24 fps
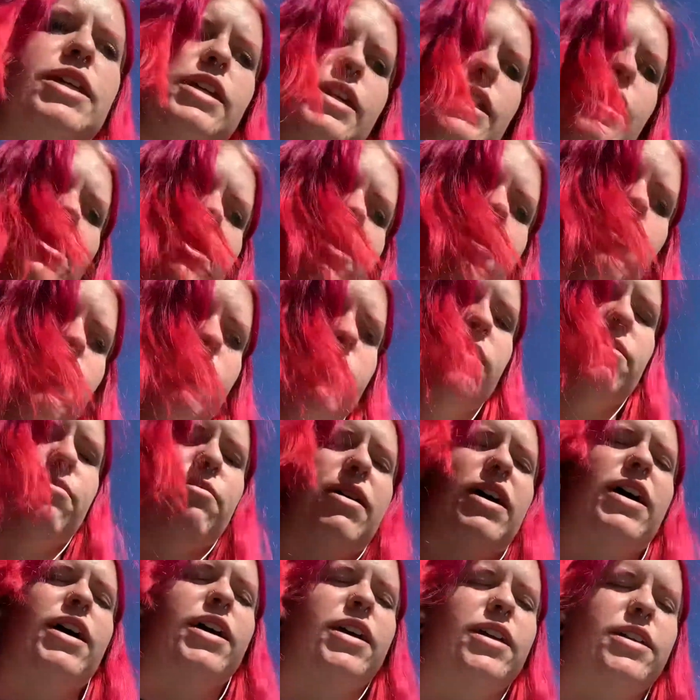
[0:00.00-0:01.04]
hitting
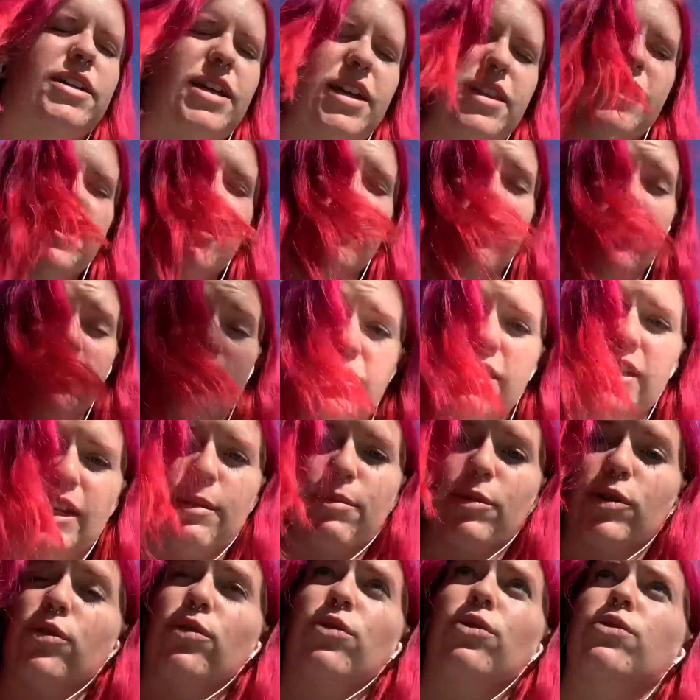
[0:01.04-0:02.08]
my 10,000 step
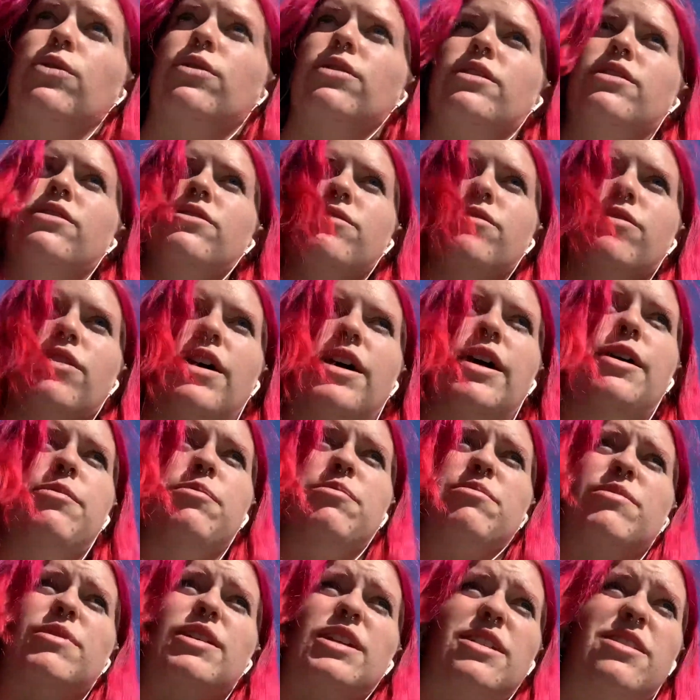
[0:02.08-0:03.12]
goal um,
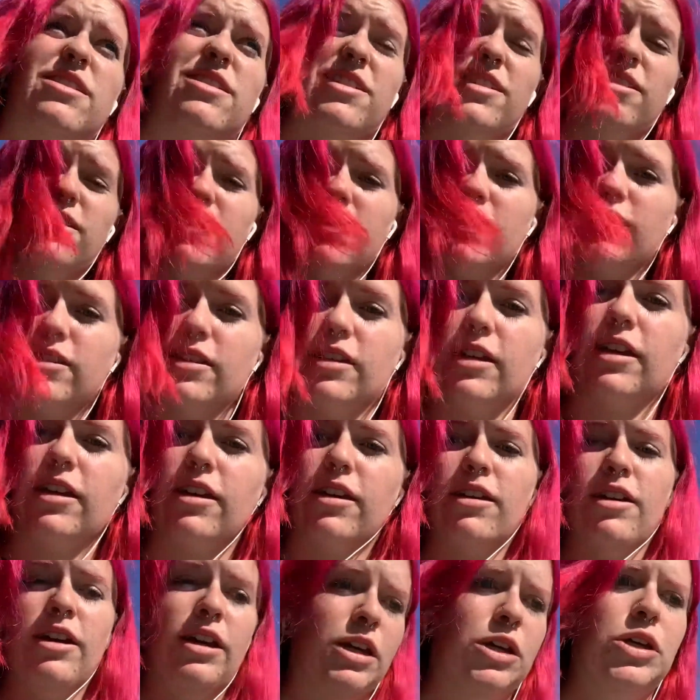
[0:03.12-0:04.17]
consistently
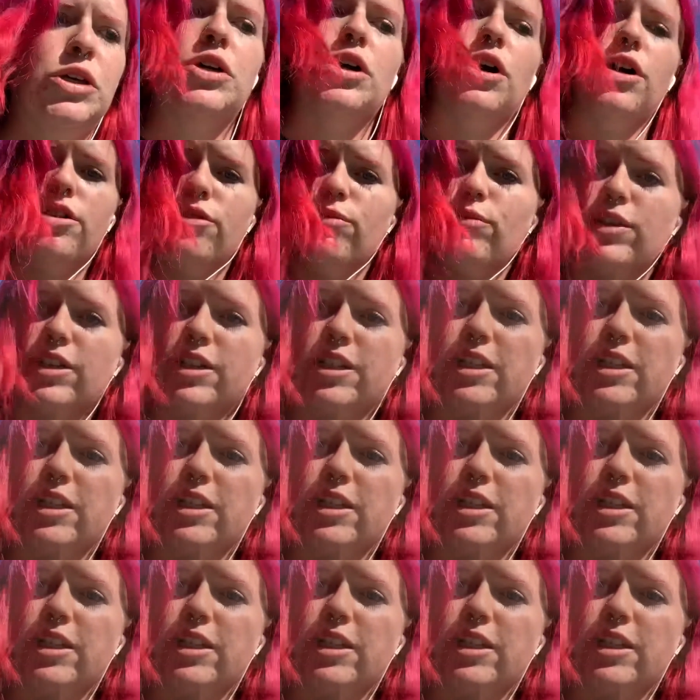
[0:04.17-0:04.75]
on work